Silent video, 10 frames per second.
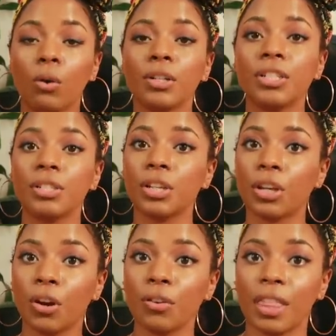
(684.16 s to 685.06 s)
or to
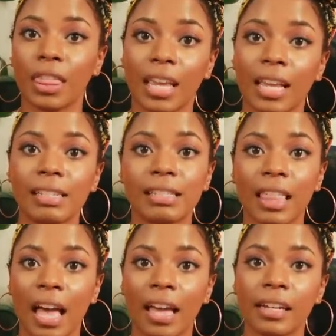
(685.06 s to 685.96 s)
secure the things
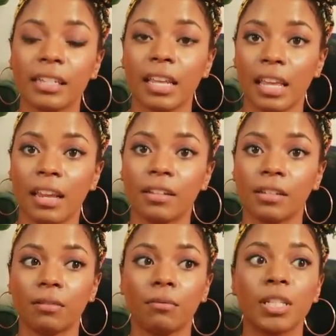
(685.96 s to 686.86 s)
that
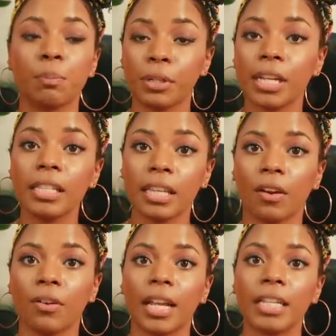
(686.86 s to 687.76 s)
it is protecting
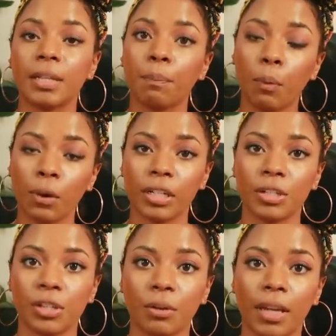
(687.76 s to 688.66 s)
or that is
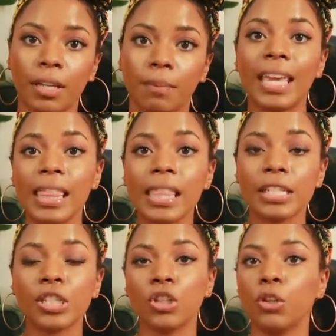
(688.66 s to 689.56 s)
important to it. In
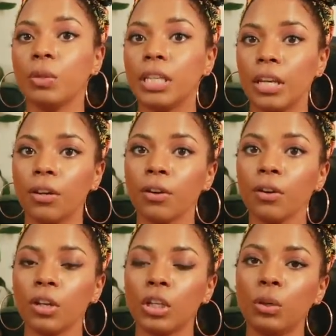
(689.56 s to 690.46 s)
this new
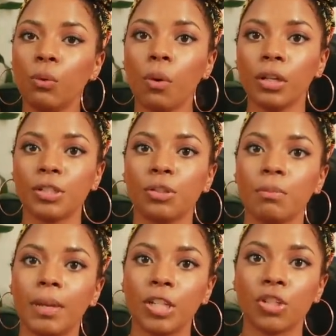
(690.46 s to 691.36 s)
year, you want to
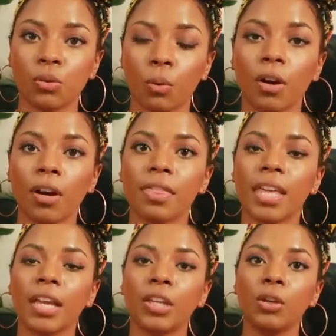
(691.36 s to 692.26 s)
make sure
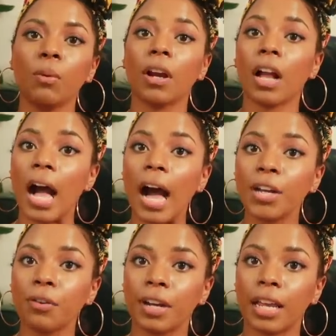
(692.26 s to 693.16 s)
that you are
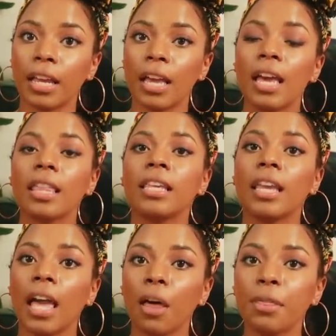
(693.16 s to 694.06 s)
honoring the
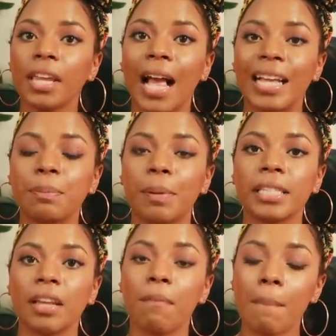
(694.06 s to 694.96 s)
healthy
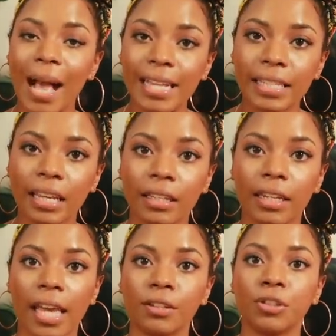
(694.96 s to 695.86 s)
aspects of masculine
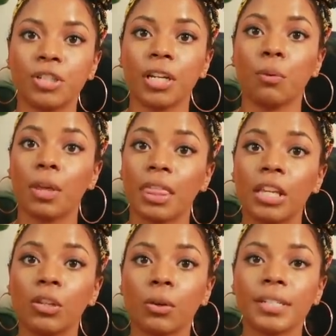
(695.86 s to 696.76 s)
energy
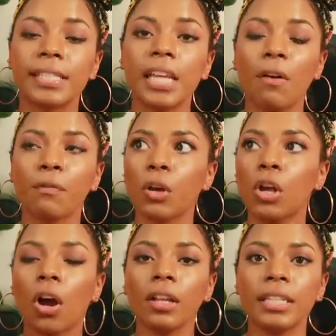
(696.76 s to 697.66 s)
within yourself,
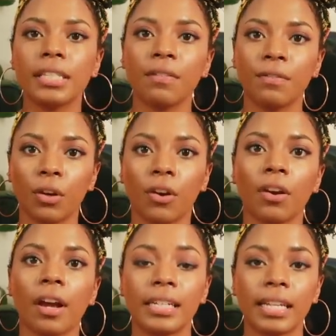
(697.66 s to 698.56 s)
regardless of
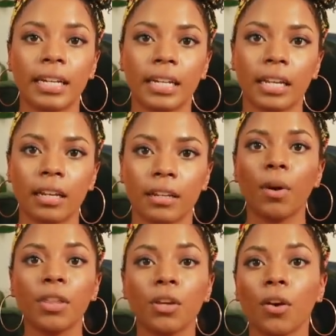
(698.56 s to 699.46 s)
your identity.
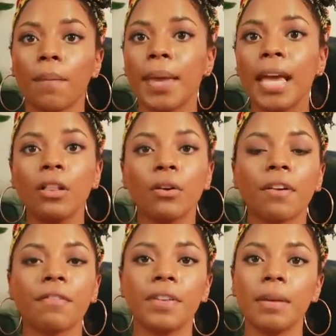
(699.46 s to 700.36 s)
Whether you're a male or
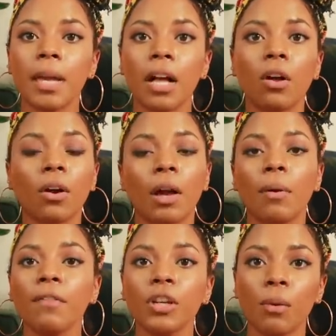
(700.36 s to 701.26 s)
a female or
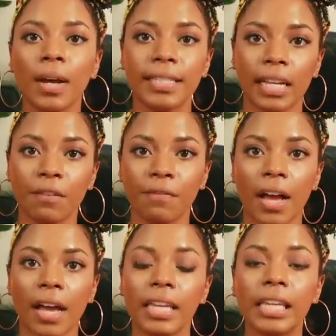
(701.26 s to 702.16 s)
however you
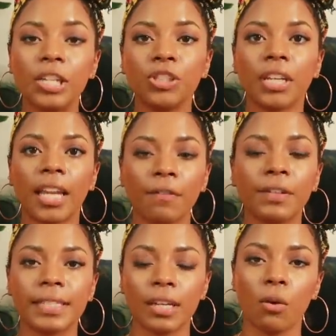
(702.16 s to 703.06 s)
identify, each and
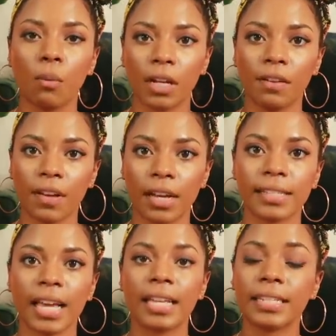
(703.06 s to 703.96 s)
every single one of us
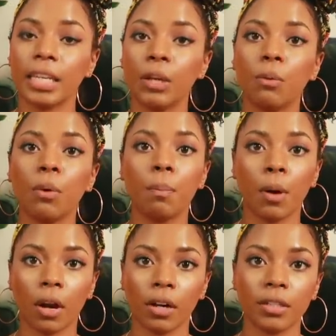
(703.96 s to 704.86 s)
has equal
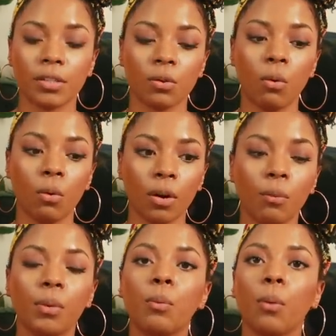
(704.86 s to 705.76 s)
parts,
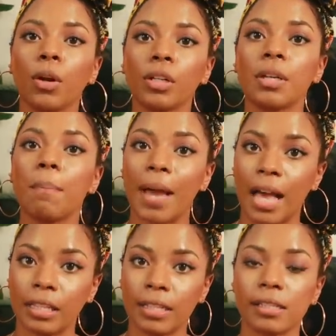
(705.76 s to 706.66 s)
or we work to
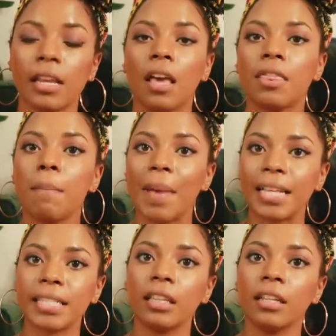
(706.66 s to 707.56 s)
balance the
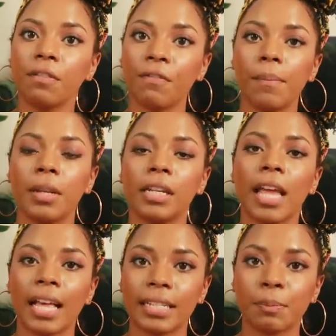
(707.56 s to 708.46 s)
masculine and feminine
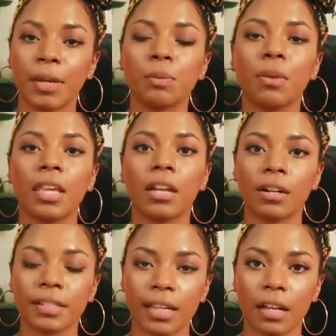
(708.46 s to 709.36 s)
aspects within
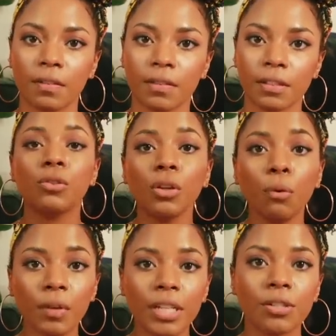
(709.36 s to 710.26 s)
ourselves. Do
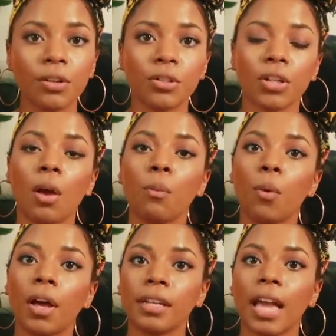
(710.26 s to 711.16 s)
your research on
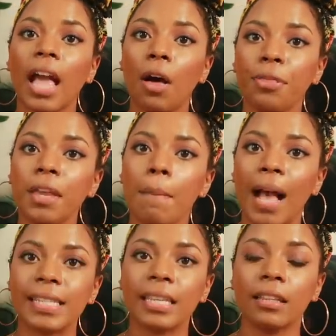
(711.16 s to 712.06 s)
what healthy
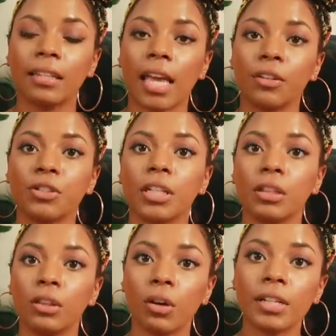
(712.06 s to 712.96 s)
masculine energy
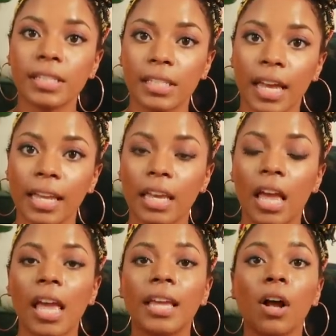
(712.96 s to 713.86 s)
looks like,
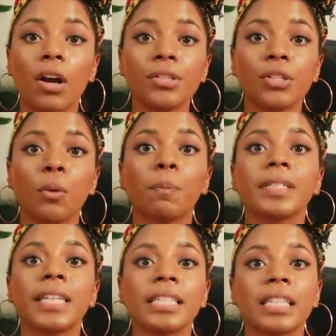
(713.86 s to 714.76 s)
and also
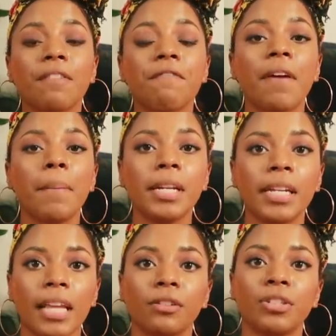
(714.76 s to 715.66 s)
protecting the feminine
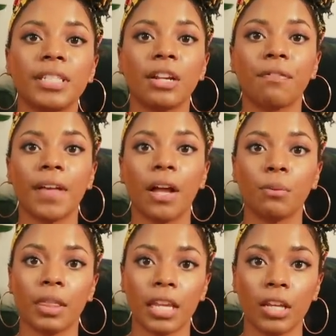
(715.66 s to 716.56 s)
energies that are found
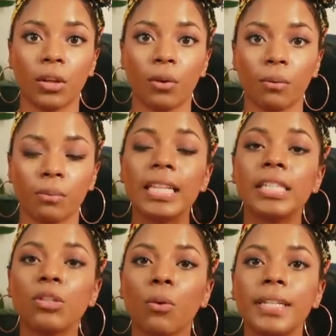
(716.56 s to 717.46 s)
within you. You. This
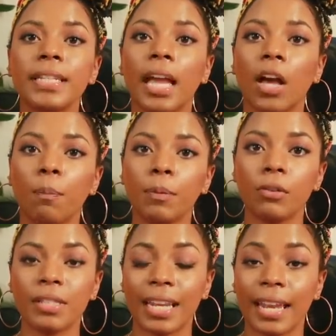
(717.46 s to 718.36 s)
is going to help
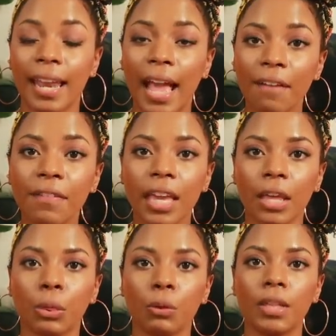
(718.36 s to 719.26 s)
you to
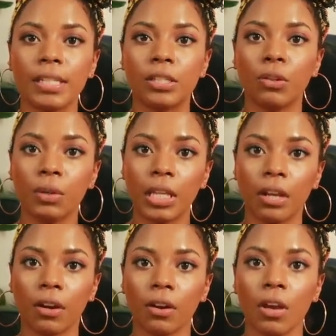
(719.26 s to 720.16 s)
navigate through this new
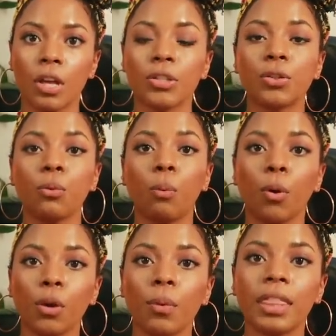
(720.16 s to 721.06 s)
year, to
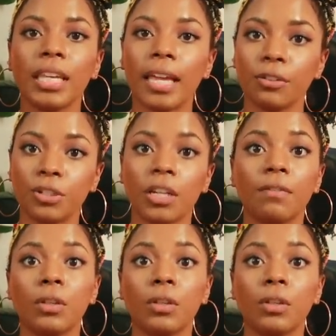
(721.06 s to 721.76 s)
work with the energy of